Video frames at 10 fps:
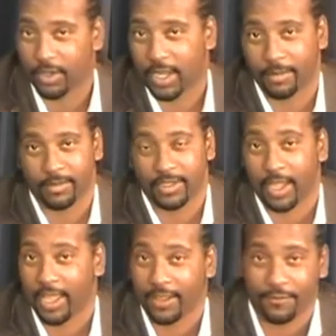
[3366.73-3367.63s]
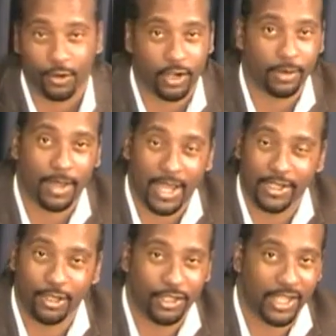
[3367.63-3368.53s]
I'm the A-Forum. I
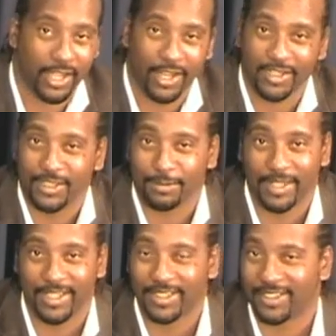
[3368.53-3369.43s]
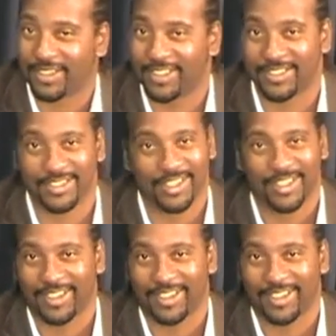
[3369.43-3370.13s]
know your head is spinning because,